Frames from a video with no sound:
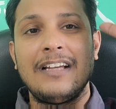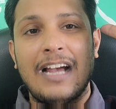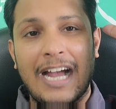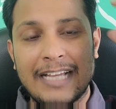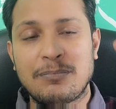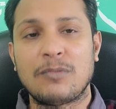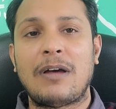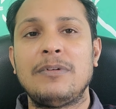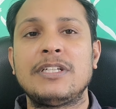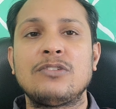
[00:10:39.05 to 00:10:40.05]
high
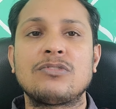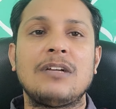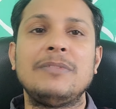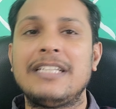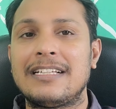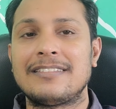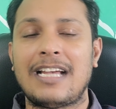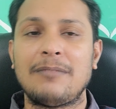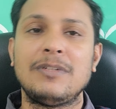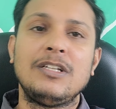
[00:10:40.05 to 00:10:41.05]
probability to come in
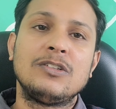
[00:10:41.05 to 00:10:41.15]
exam.